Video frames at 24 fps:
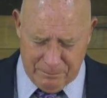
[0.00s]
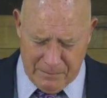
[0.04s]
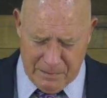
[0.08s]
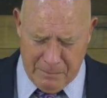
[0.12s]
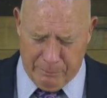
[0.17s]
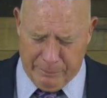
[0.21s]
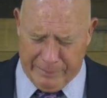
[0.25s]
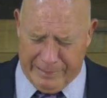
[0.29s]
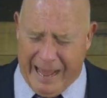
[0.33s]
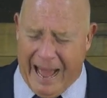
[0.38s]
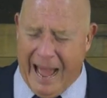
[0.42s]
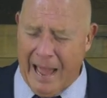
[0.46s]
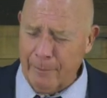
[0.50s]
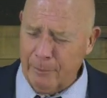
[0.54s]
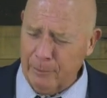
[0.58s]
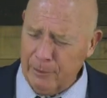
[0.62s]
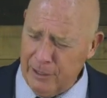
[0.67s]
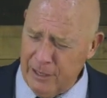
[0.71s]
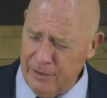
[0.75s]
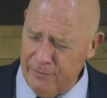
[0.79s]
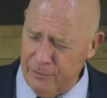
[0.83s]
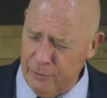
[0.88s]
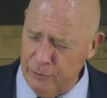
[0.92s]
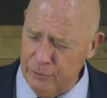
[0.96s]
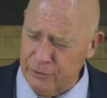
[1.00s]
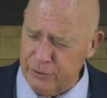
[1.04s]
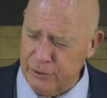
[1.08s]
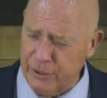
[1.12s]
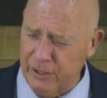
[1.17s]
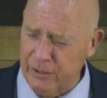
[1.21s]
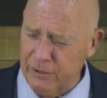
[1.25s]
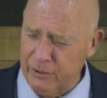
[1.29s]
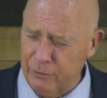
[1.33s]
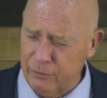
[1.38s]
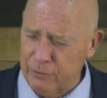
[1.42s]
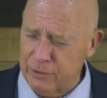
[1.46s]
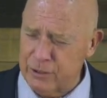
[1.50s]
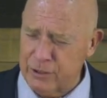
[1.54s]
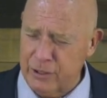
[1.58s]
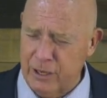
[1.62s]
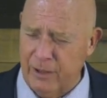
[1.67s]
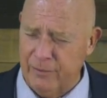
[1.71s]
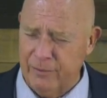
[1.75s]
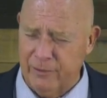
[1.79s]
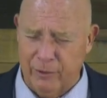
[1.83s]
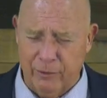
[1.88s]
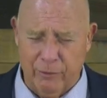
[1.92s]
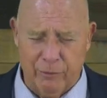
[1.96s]
but I believe you sent your
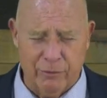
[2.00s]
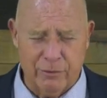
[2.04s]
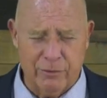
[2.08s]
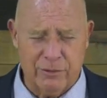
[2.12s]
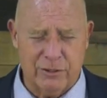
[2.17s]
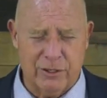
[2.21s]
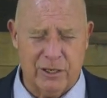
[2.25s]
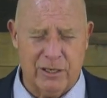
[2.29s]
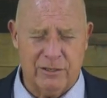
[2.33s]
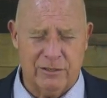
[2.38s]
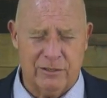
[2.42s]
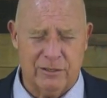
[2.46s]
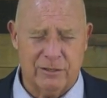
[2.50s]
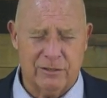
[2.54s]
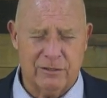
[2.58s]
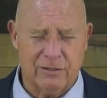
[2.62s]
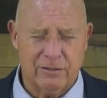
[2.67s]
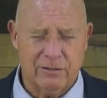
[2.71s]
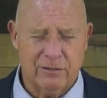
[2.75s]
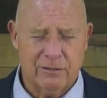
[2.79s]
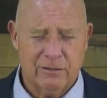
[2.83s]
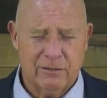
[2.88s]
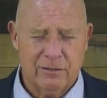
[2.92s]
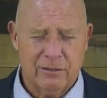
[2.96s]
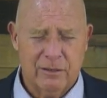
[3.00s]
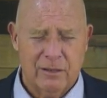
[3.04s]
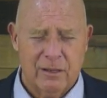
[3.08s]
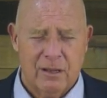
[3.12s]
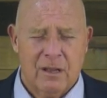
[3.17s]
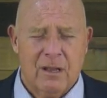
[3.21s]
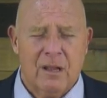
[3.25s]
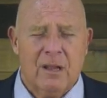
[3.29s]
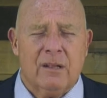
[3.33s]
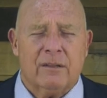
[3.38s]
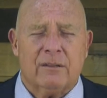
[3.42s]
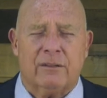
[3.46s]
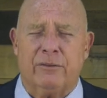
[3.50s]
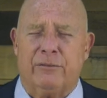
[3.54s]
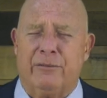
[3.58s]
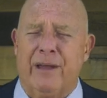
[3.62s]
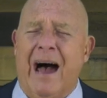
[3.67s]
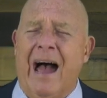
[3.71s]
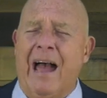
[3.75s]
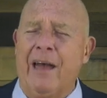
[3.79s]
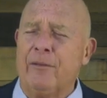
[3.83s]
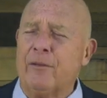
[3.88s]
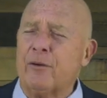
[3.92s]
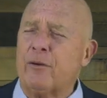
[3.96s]
son, the Lord Jesus, to
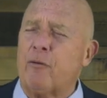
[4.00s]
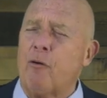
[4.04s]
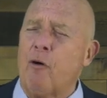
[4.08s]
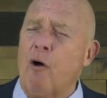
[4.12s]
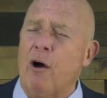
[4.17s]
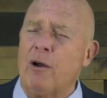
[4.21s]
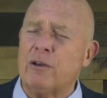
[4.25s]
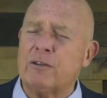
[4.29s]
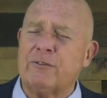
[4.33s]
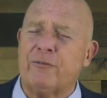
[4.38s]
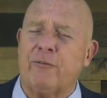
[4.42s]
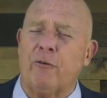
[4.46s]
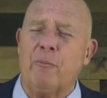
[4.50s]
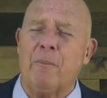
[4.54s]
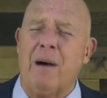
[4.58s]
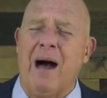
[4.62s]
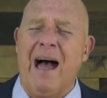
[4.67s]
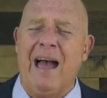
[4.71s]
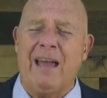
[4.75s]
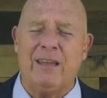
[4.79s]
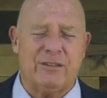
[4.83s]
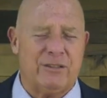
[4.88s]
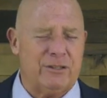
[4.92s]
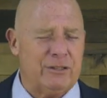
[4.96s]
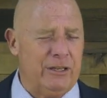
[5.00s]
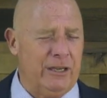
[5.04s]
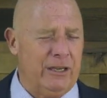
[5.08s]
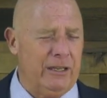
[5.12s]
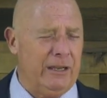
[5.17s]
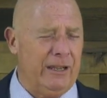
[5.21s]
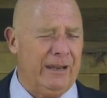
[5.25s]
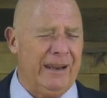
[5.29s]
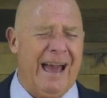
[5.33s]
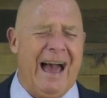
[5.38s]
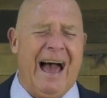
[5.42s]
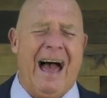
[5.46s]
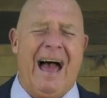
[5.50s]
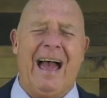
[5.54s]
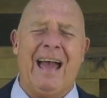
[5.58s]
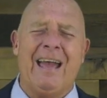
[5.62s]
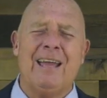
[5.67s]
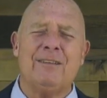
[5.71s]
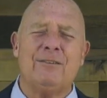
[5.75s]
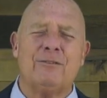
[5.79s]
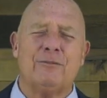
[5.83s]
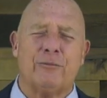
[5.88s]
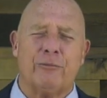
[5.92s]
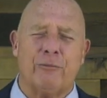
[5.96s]
die on the cross for my sin, and
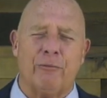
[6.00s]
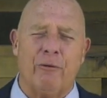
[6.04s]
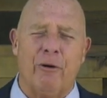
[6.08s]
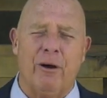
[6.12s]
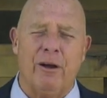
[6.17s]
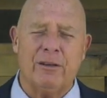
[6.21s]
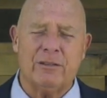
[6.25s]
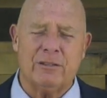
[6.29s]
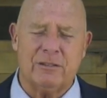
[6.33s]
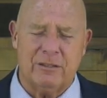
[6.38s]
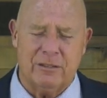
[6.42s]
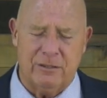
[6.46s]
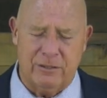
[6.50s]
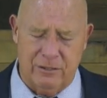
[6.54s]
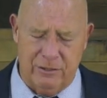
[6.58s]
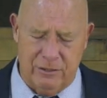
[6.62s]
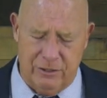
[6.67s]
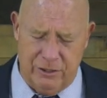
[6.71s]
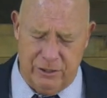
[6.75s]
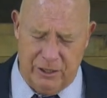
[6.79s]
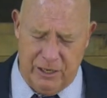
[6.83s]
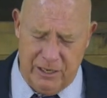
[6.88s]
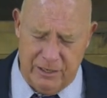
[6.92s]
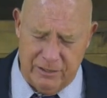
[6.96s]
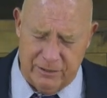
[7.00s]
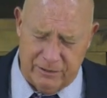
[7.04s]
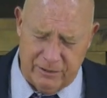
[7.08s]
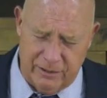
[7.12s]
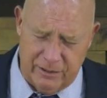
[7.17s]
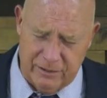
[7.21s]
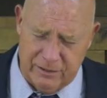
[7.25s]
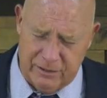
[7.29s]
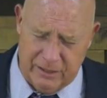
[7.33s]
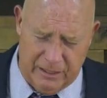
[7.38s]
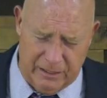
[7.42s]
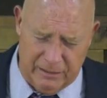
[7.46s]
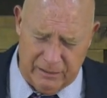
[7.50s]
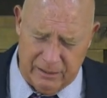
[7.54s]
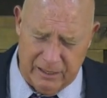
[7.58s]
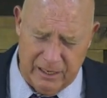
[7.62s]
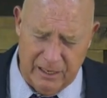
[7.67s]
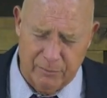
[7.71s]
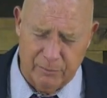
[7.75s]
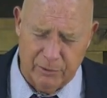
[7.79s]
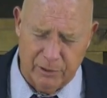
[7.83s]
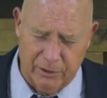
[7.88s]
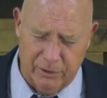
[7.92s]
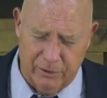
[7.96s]
I trust Jesus and
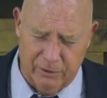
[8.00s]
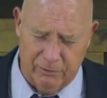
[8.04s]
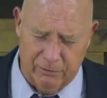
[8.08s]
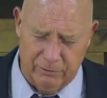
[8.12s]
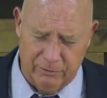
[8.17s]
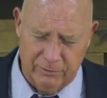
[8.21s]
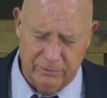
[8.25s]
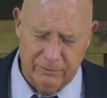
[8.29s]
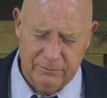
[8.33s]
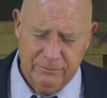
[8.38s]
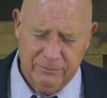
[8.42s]
him alone